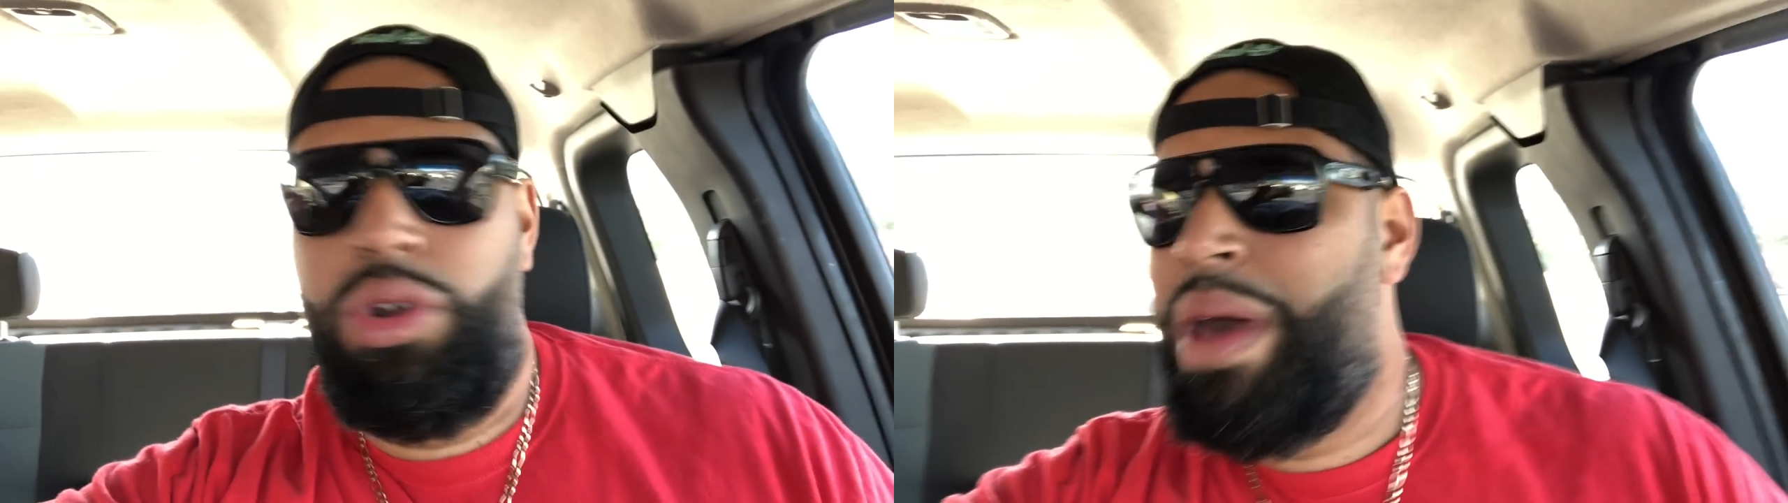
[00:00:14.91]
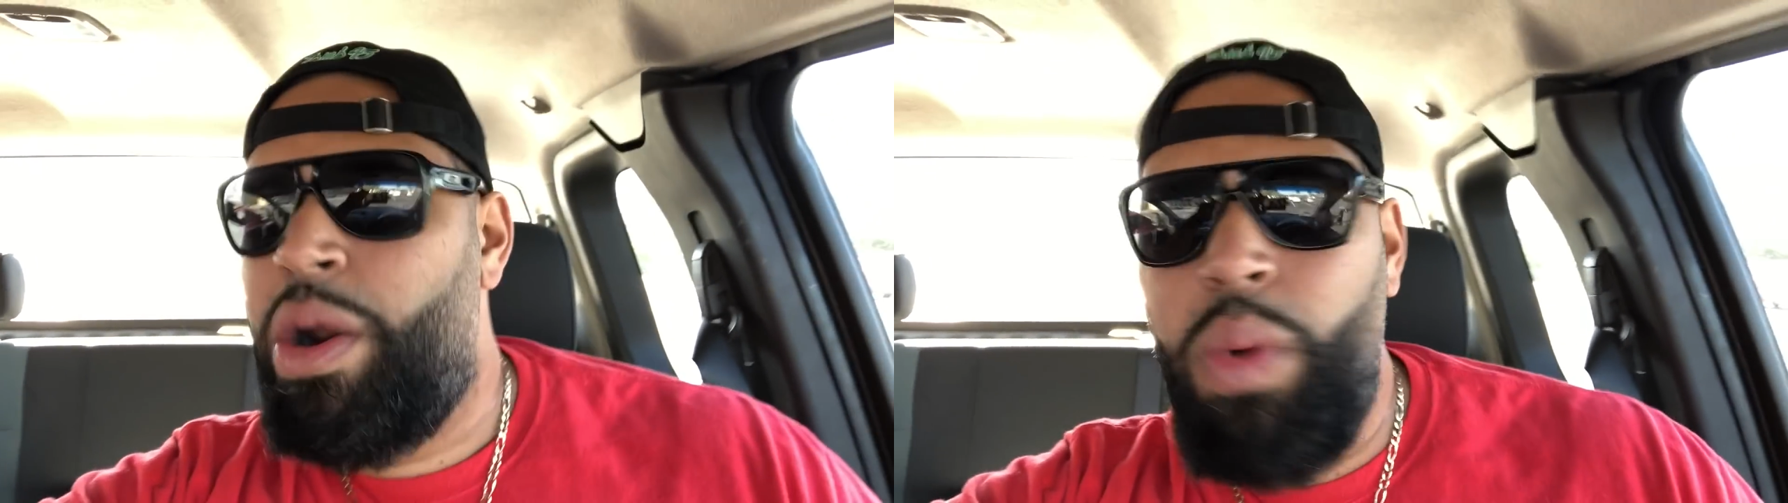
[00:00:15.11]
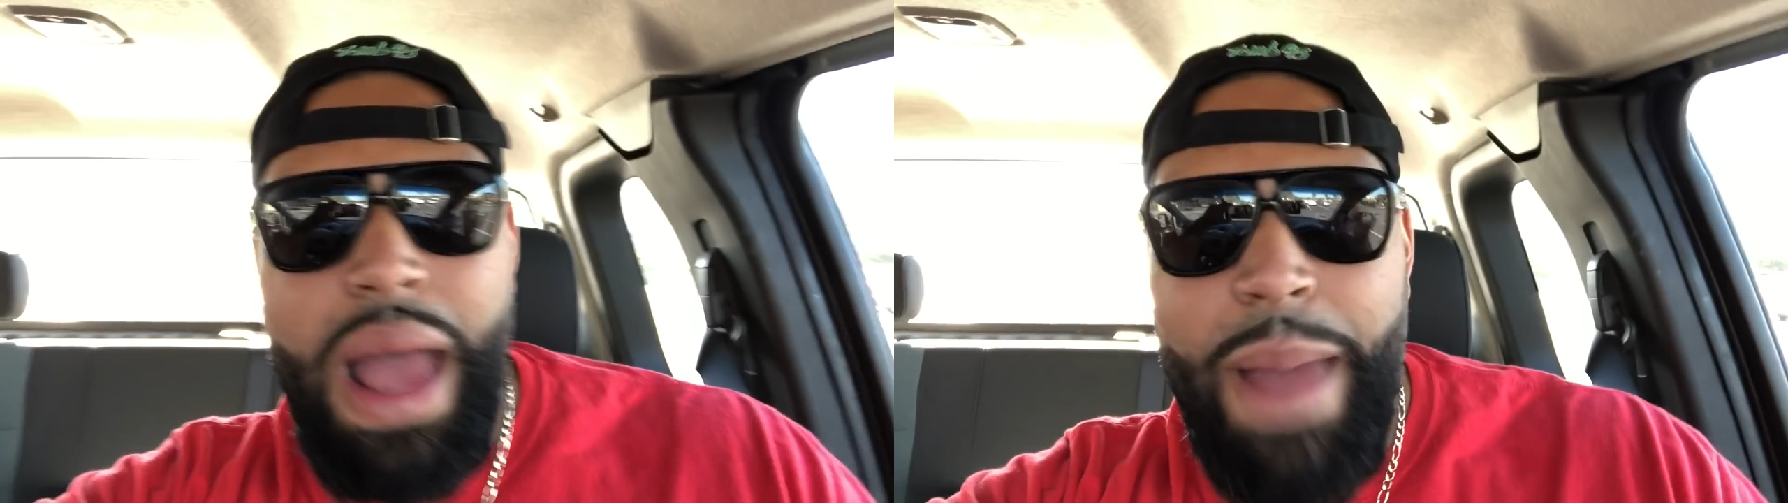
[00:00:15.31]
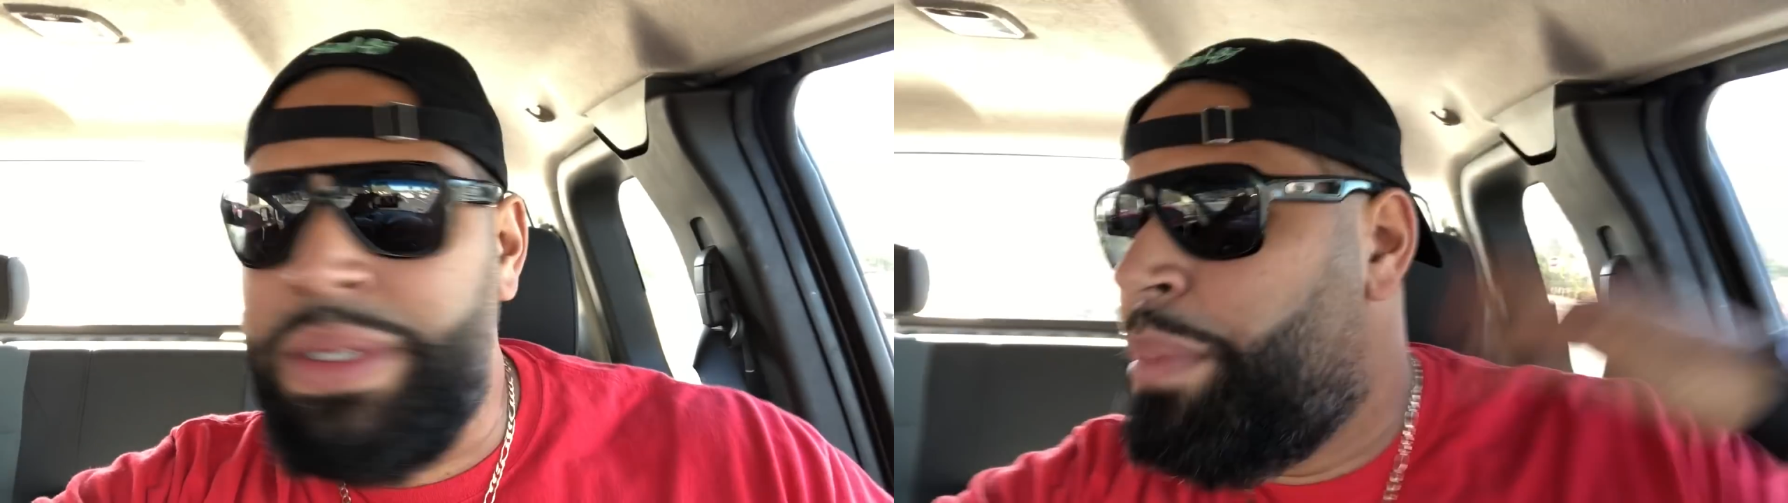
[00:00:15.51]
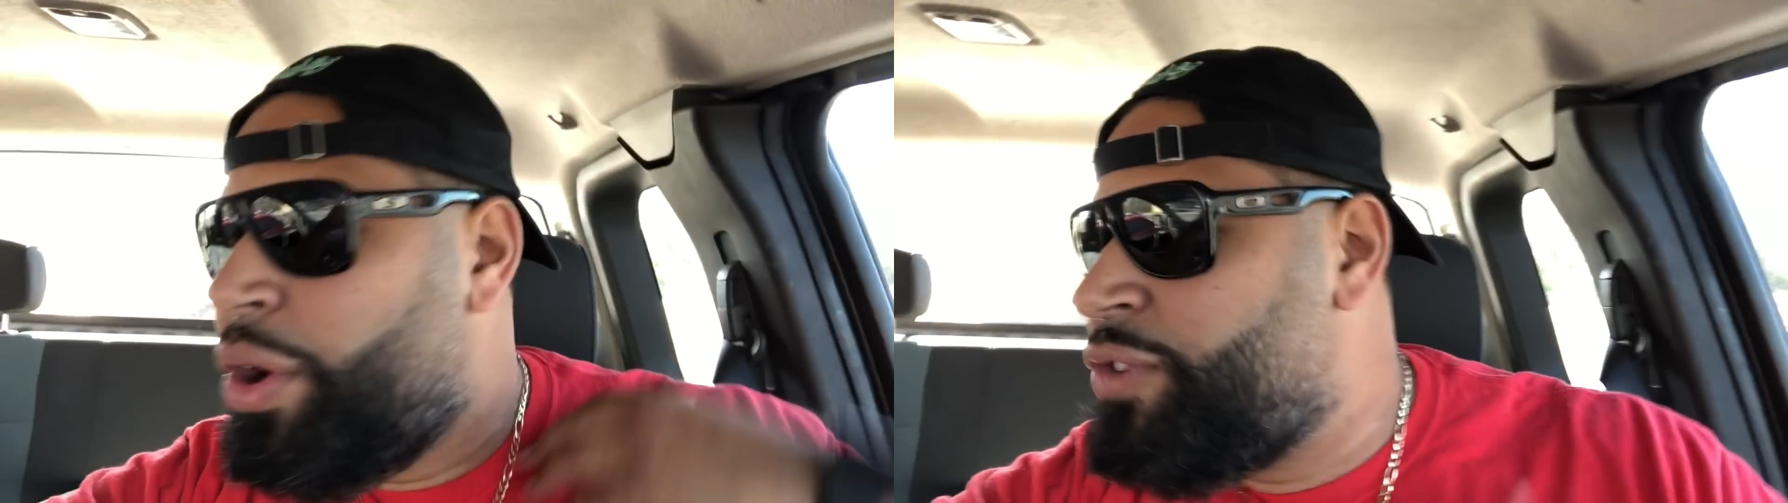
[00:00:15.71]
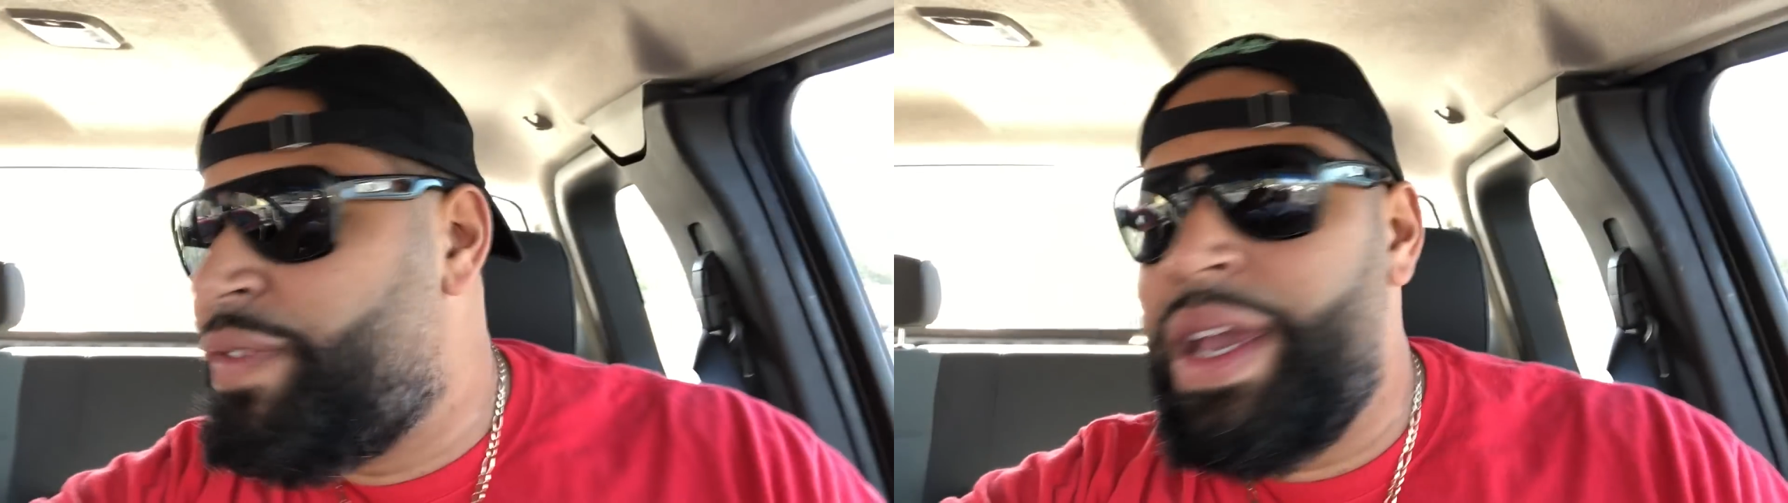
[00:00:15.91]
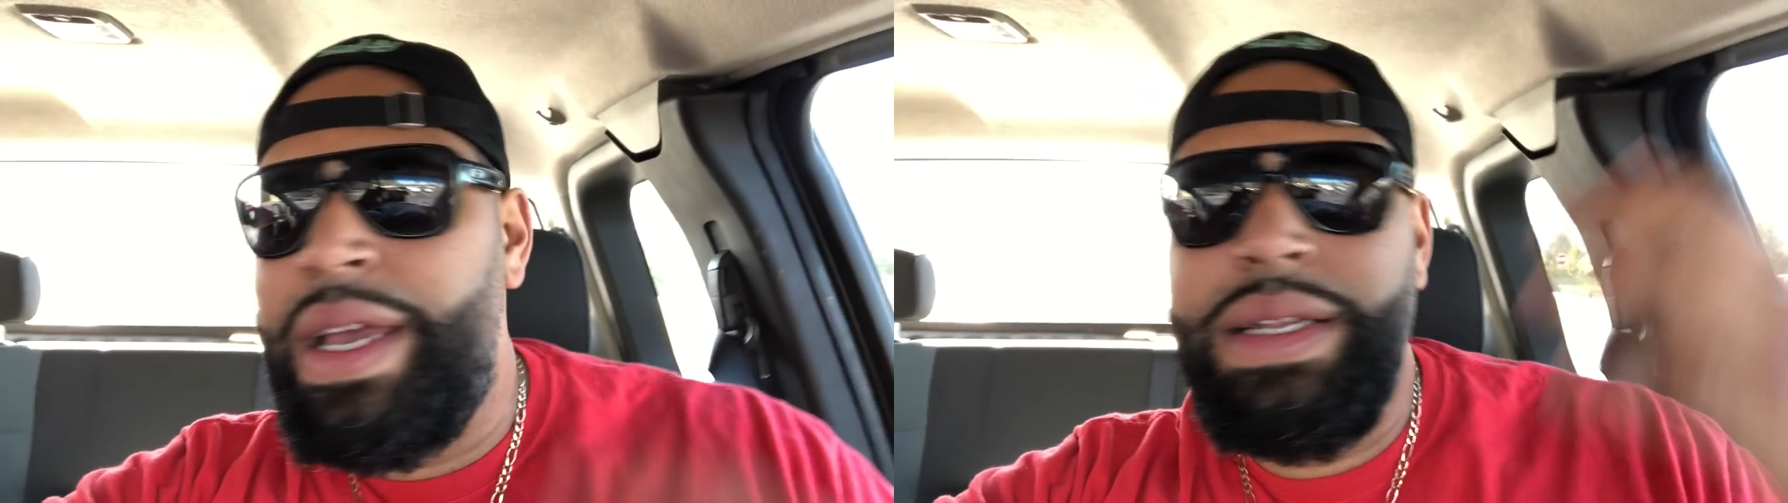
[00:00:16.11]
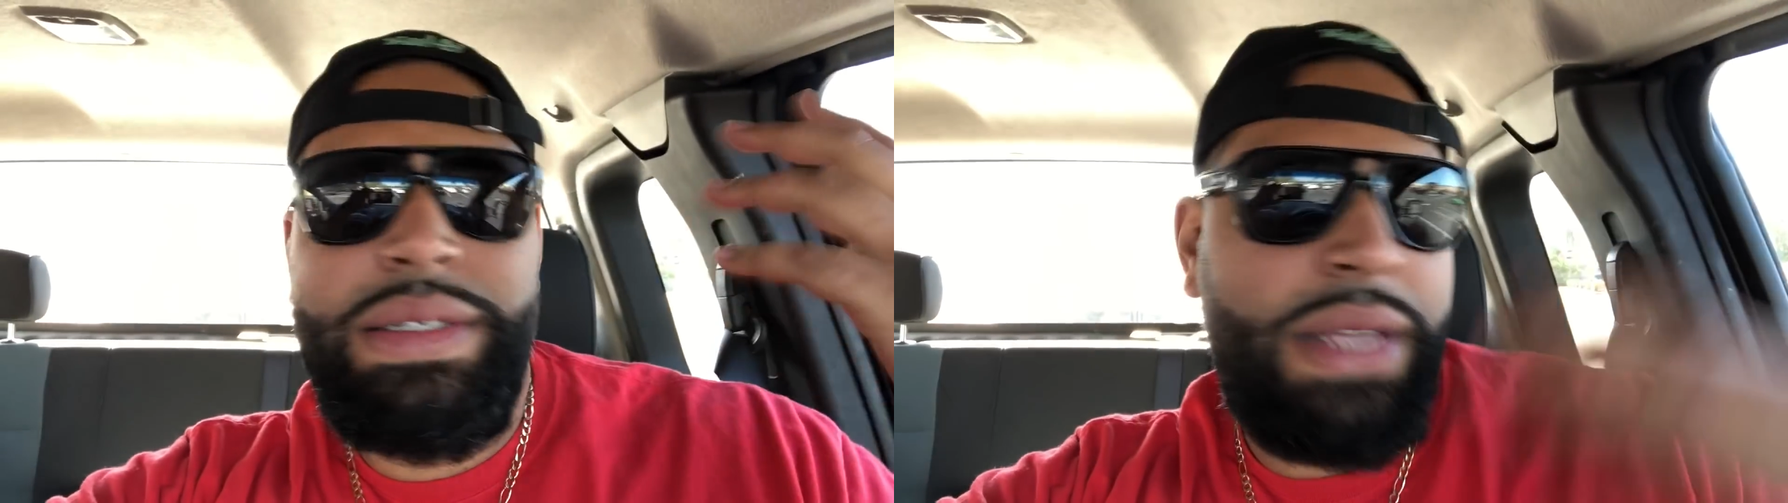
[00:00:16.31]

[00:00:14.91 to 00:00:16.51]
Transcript: No matter what happens, burst fades,